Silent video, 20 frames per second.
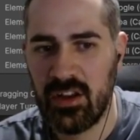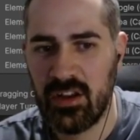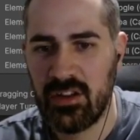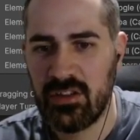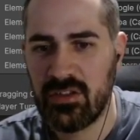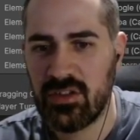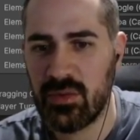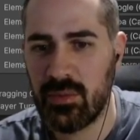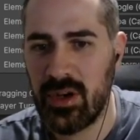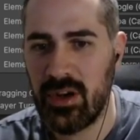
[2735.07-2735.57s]

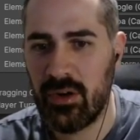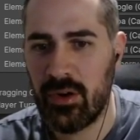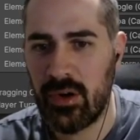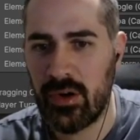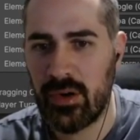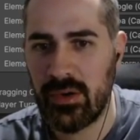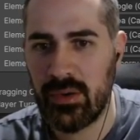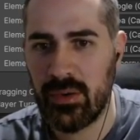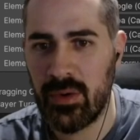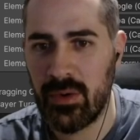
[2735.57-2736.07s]
So we're
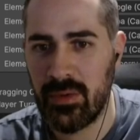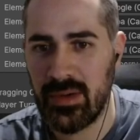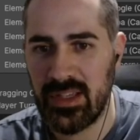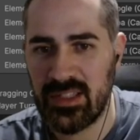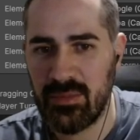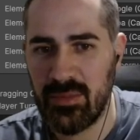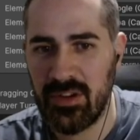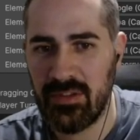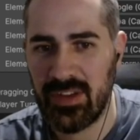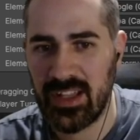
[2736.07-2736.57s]

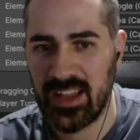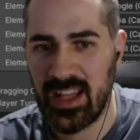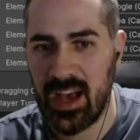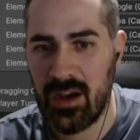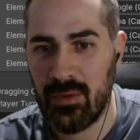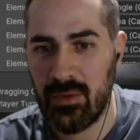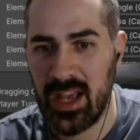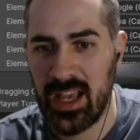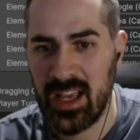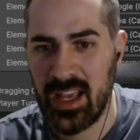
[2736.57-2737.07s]
always moving
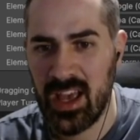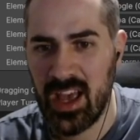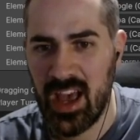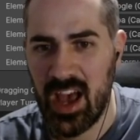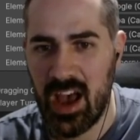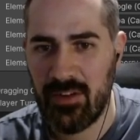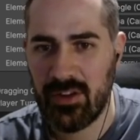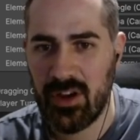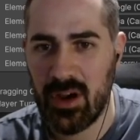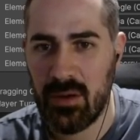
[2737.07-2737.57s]
that way.
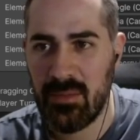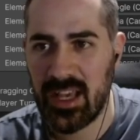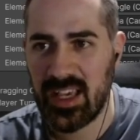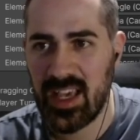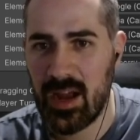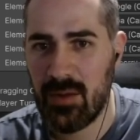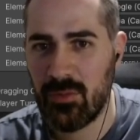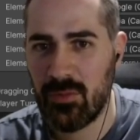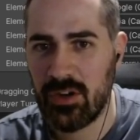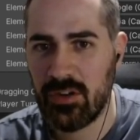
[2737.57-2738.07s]
I've got my
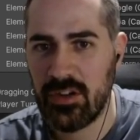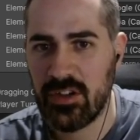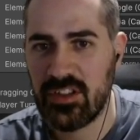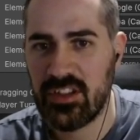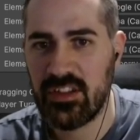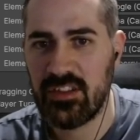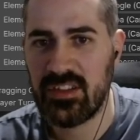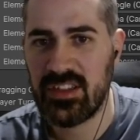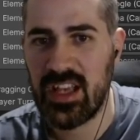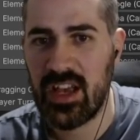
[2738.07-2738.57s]
camera
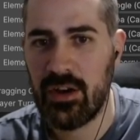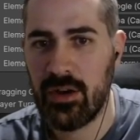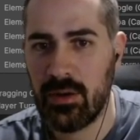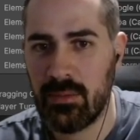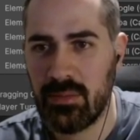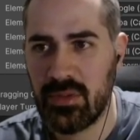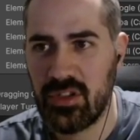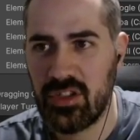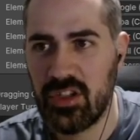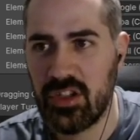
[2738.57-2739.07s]
also set
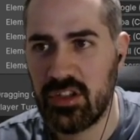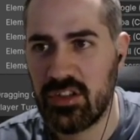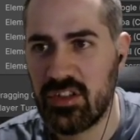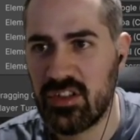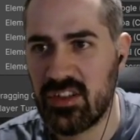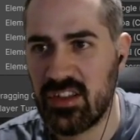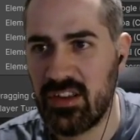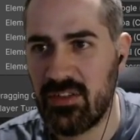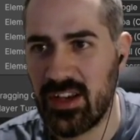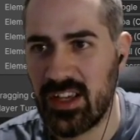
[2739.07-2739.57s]
up
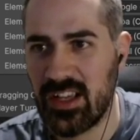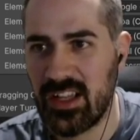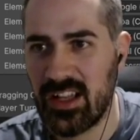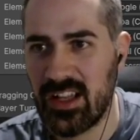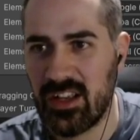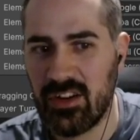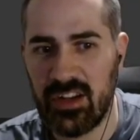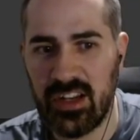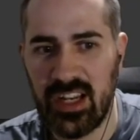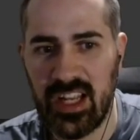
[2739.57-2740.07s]
just, if I
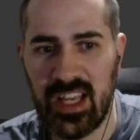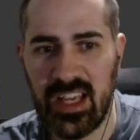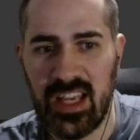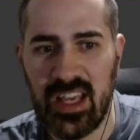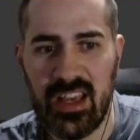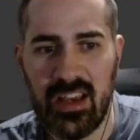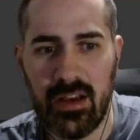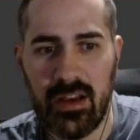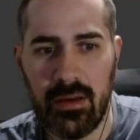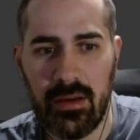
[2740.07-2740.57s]
click on it
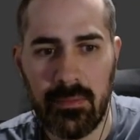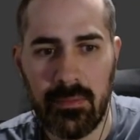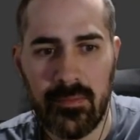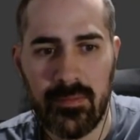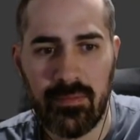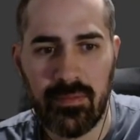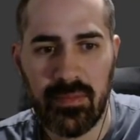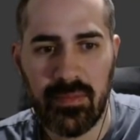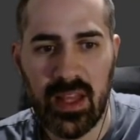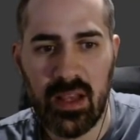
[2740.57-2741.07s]
here,
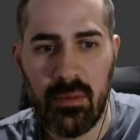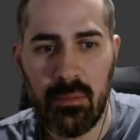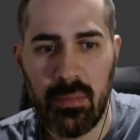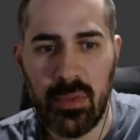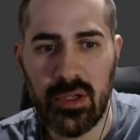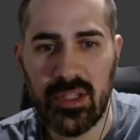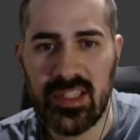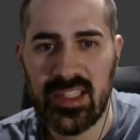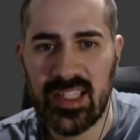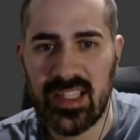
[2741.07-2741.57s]

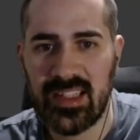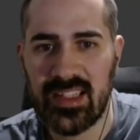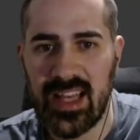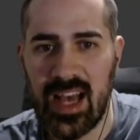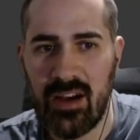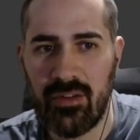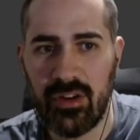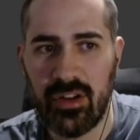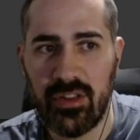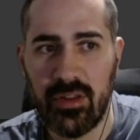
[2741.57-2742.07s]
pointing
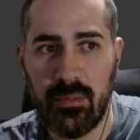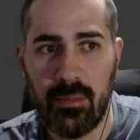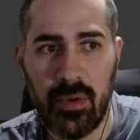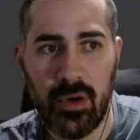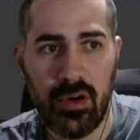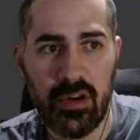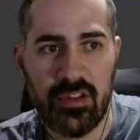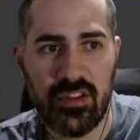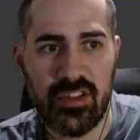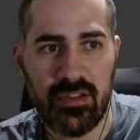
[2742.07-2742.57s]
down on the
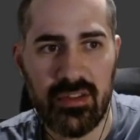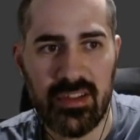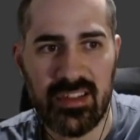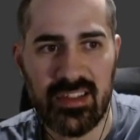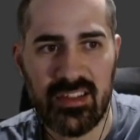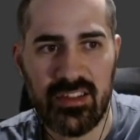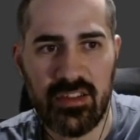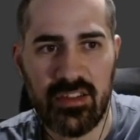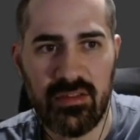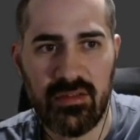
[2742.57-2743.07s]
board. So
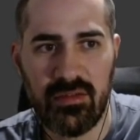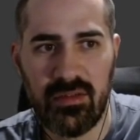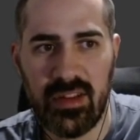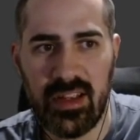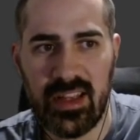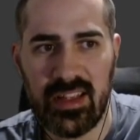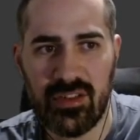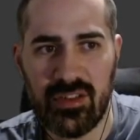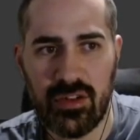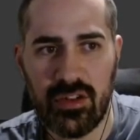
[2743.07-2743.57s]

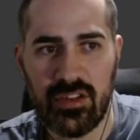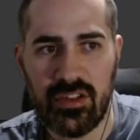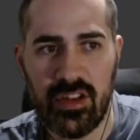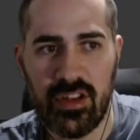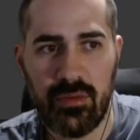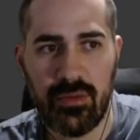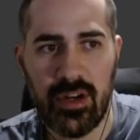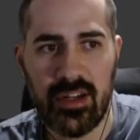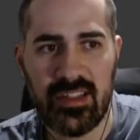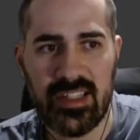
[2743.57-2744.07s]
it's also
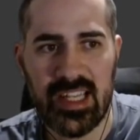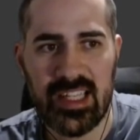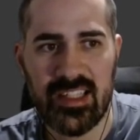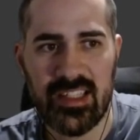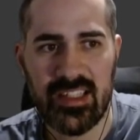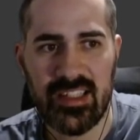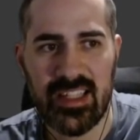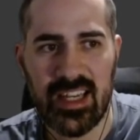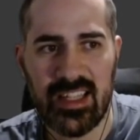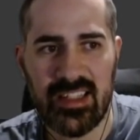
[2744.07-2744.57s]

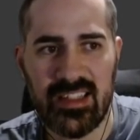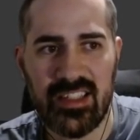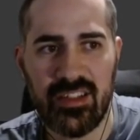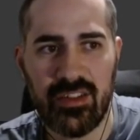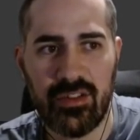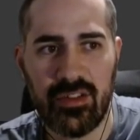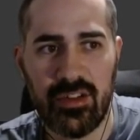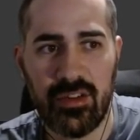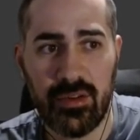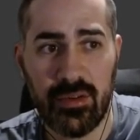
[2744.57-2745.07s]
rotated 90
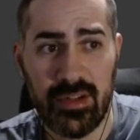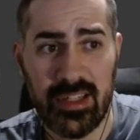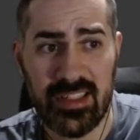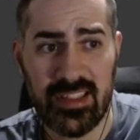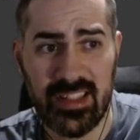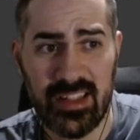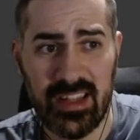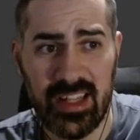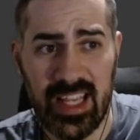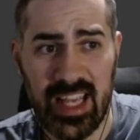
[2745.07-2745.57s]
degrees
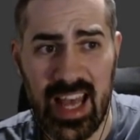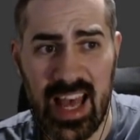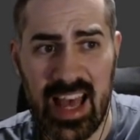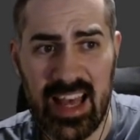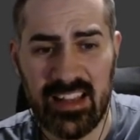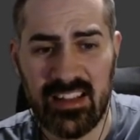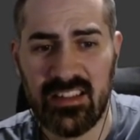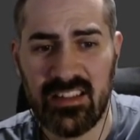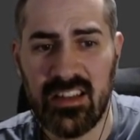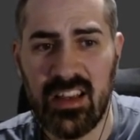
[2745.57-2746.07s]
in the
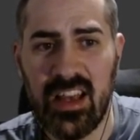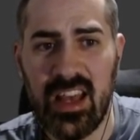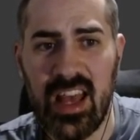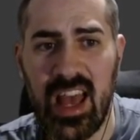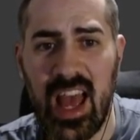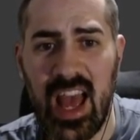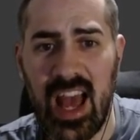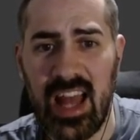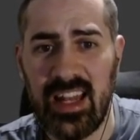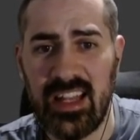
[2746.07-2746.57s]
X,
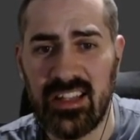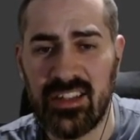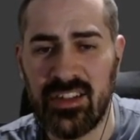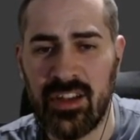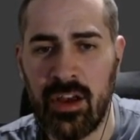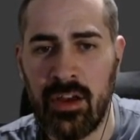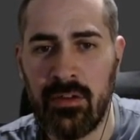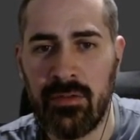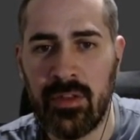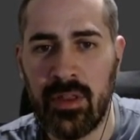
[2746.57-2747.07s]
and it's
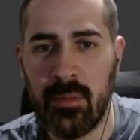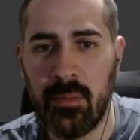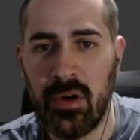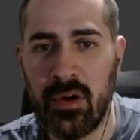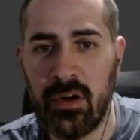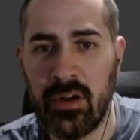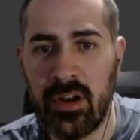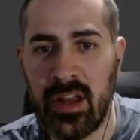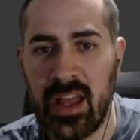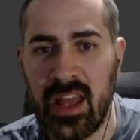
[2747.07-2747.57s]
over the
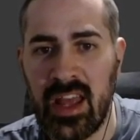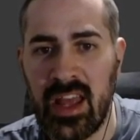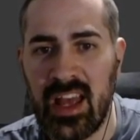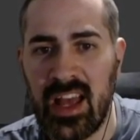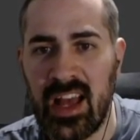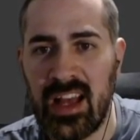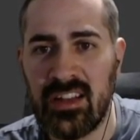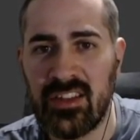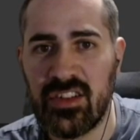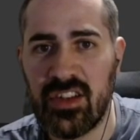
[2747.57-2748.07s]
board.
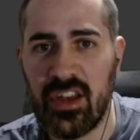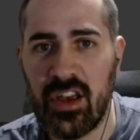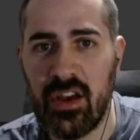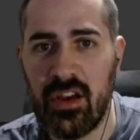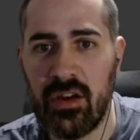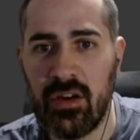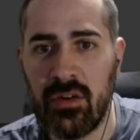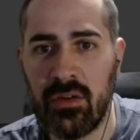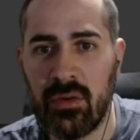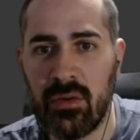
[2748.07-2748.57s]
And
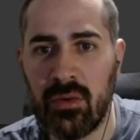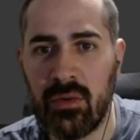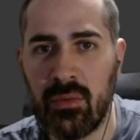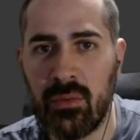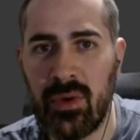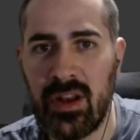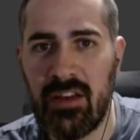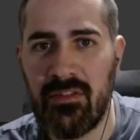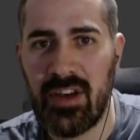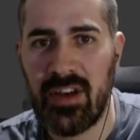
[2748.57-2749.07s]
so
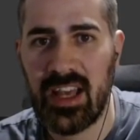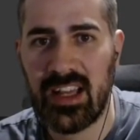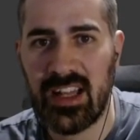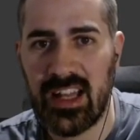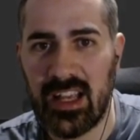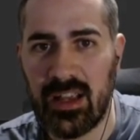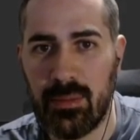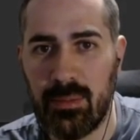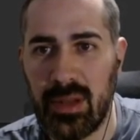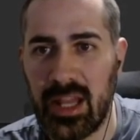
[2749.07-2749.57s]
whenever I
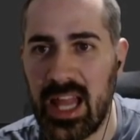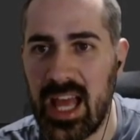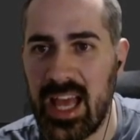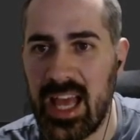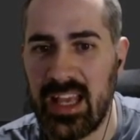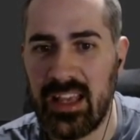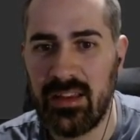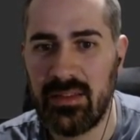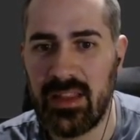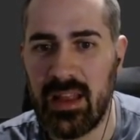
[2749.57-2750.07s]
click
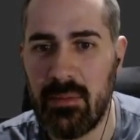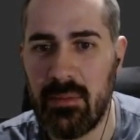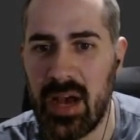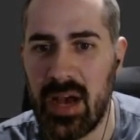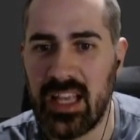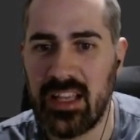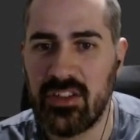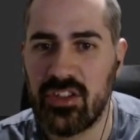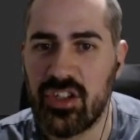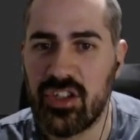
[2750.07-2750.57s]
play, that
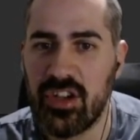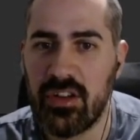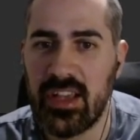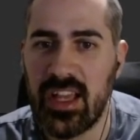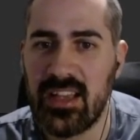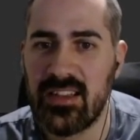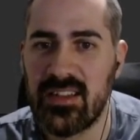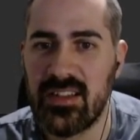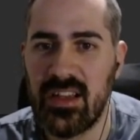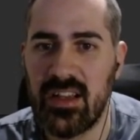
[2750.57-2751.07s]
might
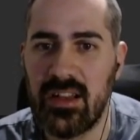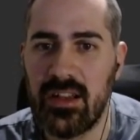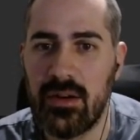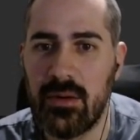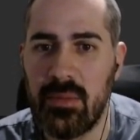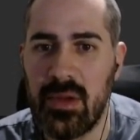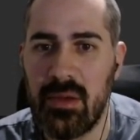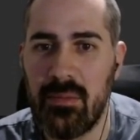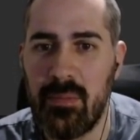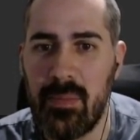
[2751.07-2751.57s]
showcase it a little
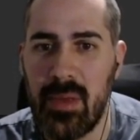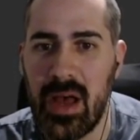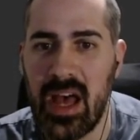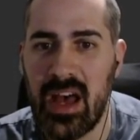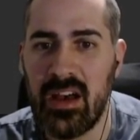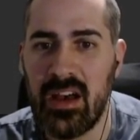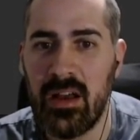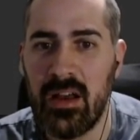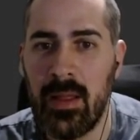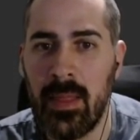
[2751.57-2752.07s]
bit
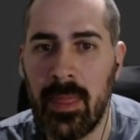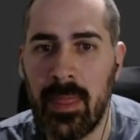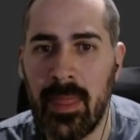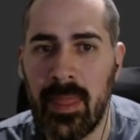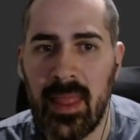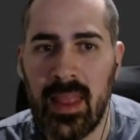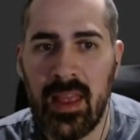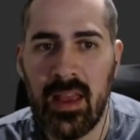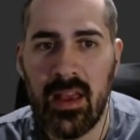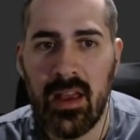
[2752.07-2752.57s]
better.
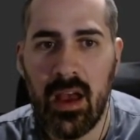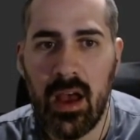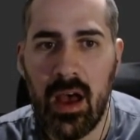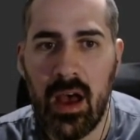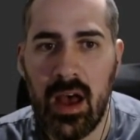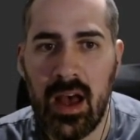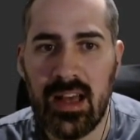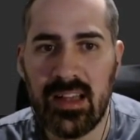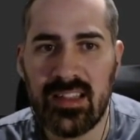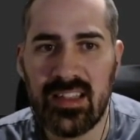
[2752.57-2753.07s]

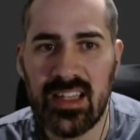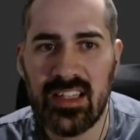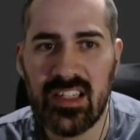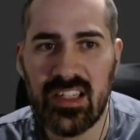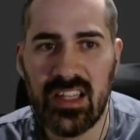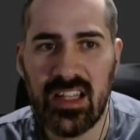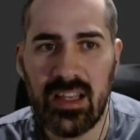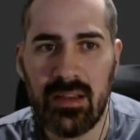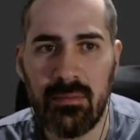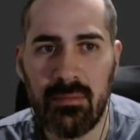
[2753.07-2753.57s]

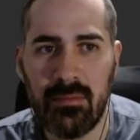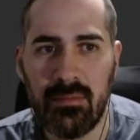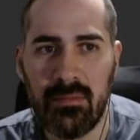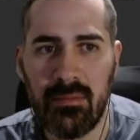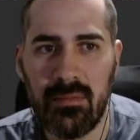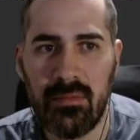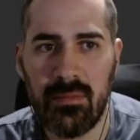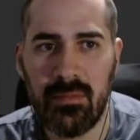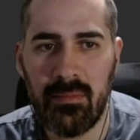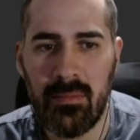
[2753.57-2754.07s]
Essentially,
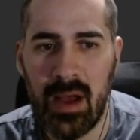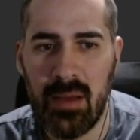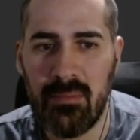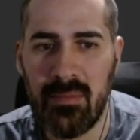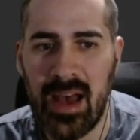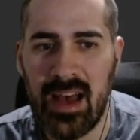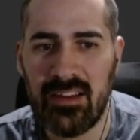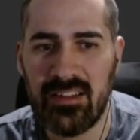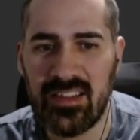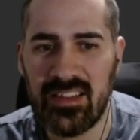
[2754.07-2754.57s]
my
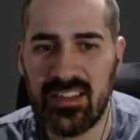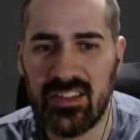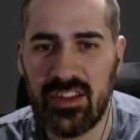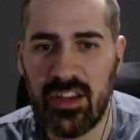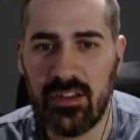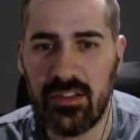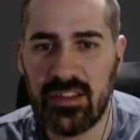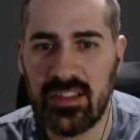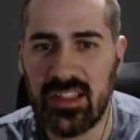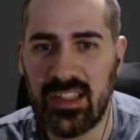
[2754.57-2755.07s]
mouse is
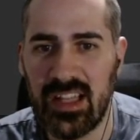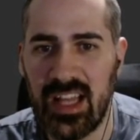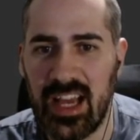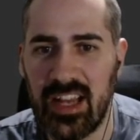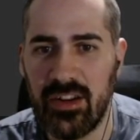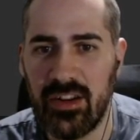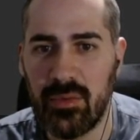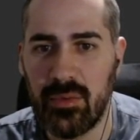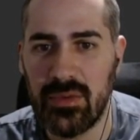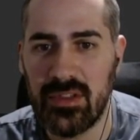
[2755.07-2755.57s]
going to
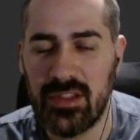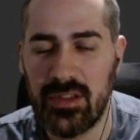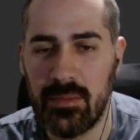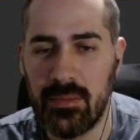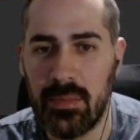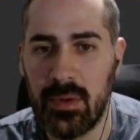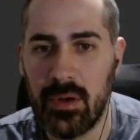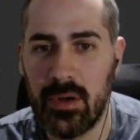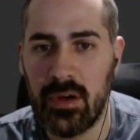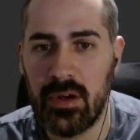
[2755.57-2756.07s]
line up with the
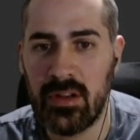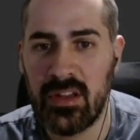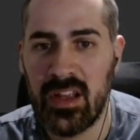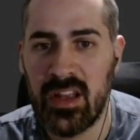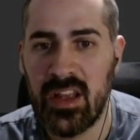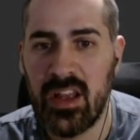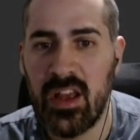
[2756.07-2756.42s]
board.